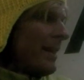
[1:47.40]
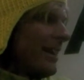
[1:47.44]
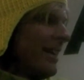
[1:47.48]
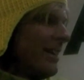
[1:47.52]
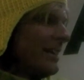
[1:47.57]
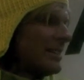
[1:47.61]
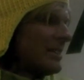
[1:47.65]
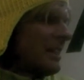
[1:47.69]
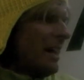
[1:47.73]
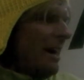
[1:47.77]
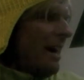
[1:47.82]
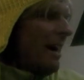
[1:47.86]

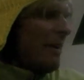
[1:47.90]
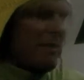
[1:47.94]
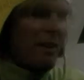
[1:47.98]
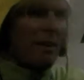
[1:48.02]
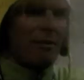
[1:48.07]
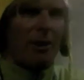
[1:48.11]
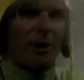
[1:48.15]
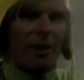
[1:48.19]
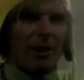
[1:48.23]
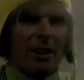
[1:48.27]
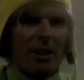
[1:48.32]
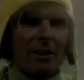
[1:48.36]
else, I've
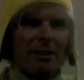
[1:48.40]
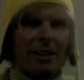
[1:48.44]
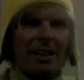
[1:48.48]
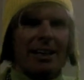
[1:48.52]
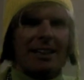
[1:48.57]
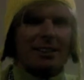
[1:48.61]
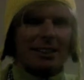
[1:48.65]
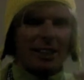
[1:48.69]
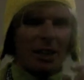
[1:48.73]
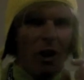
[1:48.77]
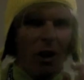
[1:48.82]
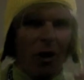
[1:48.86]
never heard of it.
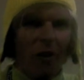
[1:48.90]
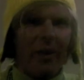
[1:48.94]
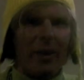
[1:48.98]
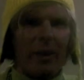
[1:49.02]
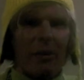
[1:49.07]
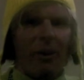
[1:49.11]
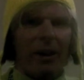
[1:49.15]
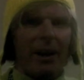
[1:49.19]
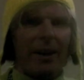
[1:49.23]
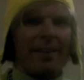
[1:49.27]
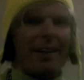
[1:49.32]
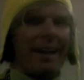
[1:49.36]
It's the only
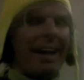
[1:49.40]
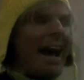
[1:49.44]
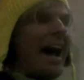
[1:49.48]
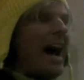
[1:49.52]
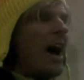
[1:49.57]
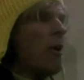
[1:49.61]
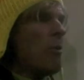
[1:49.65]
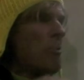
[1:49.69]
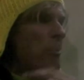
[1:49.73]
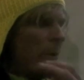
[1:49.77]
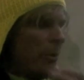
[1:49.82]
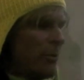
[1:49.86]
one that
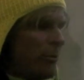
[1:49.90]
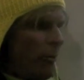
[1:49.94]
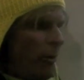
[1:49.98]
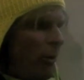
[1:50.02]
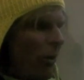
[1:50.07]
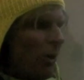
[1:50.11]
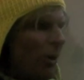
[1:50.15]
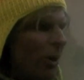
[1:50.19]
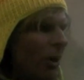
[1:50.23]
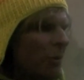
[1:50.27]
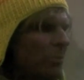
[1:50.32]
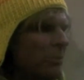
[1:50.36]

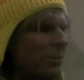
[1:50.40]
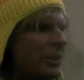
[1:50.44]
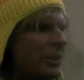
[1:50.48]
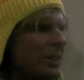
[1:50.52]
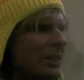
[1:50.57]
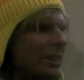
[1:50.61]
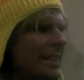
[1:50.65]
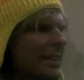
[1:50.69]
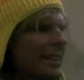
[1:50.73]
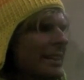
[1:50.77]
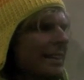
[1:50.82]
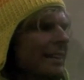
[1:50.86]
outperforms
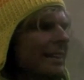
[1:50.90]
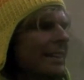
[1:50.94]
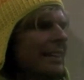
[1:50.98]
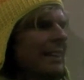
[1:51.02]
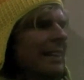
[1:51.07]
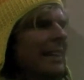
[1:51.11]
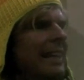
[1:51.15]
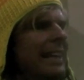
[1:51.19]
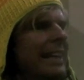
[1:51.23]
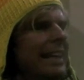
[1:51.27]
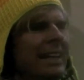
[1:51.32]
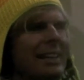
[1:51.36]

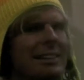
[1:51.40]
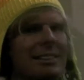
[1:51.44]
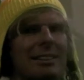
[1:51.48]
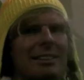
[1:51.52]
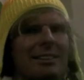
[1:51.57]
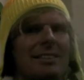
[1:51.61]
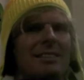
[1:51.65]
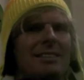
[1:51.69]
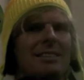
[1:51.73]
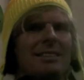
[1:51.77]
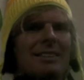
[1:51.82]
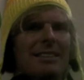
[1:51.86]
its
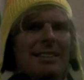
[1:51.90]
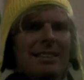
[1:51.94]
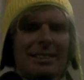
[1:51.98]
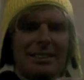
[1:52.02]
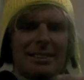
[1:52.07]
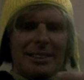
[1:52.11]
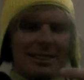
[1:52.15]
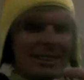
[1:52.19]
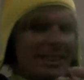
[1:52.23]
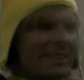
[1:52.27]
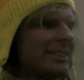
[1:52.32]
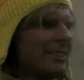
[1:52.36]

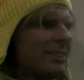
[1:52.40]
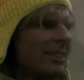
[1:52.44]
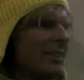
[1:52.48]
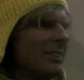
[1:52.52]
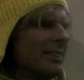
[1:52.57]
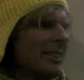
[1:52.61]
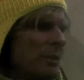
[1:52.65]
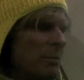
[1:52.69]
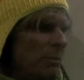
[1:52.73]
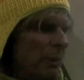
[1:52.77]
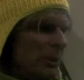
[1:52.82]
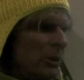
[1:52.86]
sisters
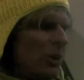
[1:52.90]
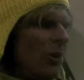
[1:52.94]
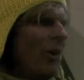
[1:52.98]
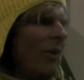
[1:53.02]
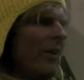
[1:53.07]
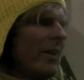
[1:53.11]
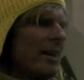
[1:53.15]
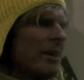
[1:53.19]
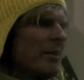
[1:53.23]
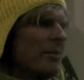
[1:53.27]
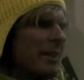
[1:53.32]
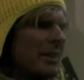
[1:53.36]
in
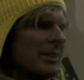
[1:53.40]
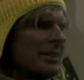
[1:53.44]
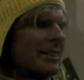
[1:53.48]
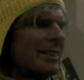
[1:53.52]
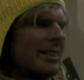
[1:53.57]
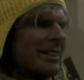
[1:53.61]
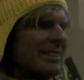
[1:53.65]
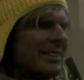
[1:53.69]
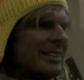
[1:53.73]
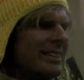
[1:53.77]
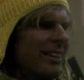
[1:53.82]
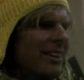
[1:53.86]
petroleum. There's
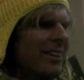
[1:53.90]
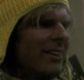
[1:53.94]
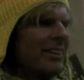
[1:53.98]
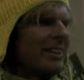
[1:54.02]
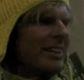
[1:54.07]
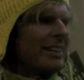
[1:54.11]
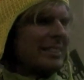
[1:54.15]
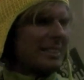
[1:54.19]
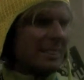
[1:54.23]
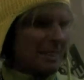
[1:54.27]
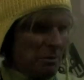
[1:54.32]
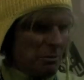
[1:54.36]

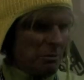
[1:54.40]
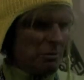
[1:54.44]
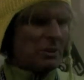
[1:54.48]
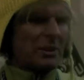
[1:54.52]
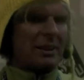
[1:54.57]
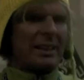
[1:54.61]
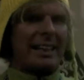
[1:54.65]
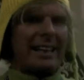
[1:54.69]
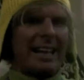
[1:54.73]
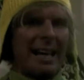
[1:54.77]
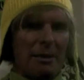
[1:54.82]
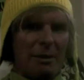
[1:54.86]

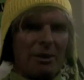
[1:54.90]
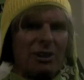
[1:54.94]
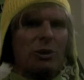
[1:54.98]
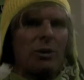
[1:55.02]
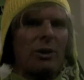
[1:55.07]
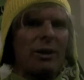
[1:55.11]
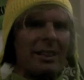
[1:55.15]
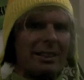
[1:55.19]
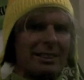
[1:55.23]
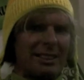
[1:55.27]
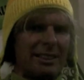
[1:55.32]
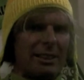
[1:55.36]
chemistry
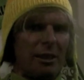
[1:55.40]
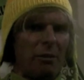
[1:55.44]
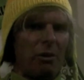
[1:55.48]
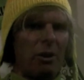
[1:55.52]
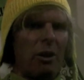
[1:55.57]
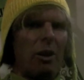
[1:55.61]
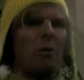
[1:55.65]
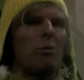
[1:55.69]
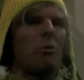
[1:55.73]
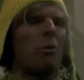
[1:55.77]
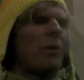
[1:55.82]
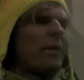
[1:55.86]
that's
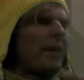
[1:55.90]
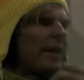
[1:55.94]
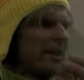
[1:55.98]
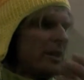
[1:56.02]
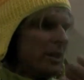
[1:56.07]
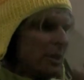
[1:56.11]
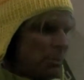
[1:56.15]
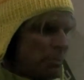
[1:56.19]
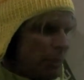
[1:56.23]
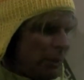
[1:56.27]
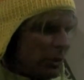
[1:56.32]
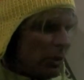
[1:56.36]
similar where they
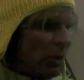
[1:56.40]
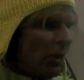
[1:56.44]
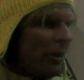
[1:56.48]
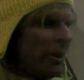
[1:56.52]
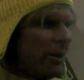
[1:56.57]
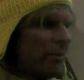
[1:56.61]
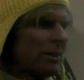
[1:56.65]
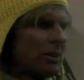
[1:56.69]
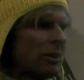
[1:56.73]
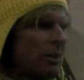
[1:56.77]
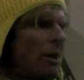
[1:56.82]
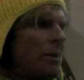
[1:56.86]
use
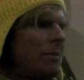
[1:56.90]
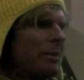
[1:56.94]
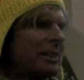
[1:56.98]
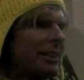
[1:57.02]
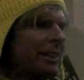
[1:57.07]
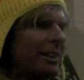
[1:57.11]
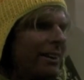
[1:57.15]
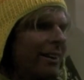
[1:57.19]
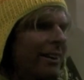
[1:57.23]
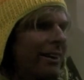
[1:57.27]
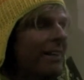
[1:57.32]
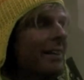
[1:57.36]
petroleum as a raw
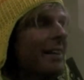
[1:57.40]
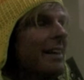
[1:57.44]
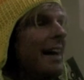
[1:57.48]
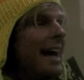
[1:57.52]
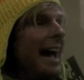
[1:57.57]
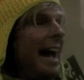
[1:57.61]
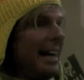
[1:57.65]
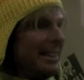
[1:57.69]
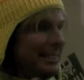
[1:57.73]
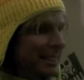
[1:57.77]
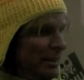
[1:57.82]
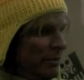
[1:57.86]
material
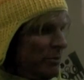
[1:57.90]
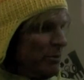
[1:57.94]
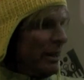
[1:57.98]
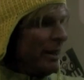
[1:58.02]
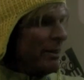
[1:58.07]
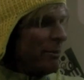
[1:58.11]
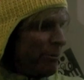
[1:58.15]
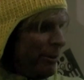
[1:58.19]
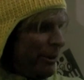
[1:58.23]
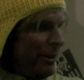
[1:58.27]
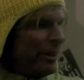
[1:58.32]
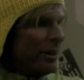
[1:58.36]
has
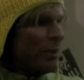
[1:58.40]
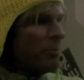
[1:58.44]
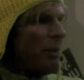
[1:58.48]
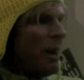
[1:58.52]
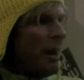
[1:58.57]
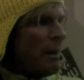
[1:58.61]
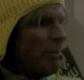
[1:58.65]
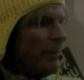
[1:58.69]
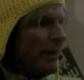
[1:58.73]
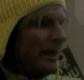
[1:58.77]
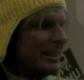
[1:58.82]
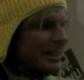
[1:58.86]
inferior
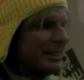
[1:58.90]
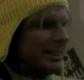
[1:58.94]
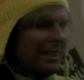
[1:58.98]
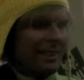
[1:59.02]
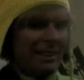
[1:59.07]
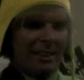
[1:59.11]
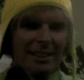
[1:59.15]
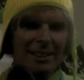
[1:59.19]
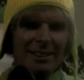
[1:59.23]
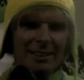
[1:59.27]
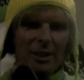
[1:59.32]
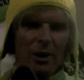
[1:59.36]
properties.
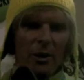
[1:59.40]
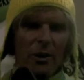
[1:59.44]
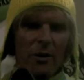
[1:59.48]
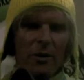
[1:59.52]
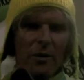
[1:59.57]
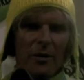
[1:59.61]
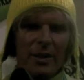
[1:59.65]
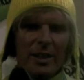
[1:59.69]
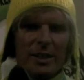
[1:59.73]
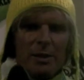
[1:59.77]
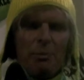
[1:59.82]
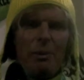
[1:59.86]
So
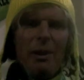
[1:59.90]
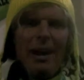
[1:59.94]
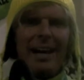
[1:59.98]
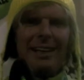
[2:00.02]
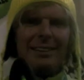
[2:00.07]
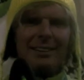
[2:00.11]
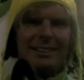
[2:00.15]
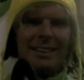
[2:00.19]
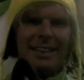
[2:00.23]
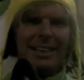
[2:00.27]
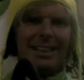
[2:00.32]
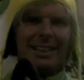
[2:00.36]
this
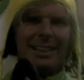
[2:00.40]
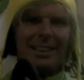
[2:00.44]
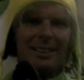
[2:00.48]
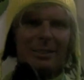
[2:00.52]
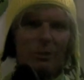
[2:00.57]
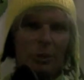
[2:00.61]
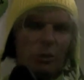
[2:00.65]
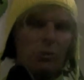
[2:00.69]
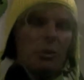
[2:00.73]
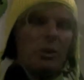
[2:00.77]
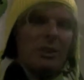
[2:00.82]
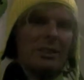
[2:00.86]
plastic,
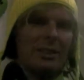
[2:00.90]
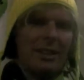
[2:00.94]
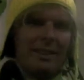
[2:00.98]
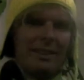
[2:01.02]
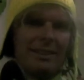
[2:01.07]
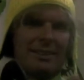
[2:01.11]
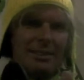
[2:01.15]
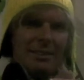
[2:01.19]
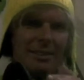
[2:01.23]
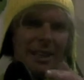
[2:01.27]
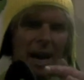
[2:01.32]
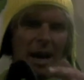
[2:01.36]
which we use on
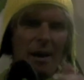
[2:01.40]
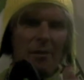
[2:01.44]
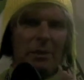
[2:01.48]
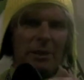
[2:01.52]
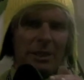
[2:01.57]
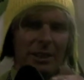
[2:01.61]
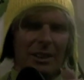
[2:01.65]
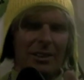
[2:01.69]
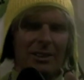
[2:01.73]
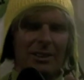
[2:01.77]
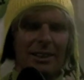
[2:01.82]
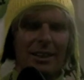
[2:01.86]
the top
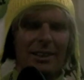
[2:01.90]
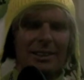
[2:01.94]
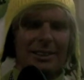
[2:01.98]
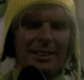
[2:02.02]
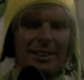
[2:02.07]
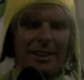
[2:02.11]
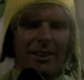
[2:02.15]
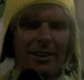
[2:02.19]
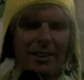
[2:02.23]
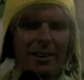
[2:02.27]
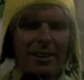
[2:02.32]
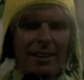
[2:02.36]
materials
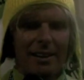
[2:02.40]
also,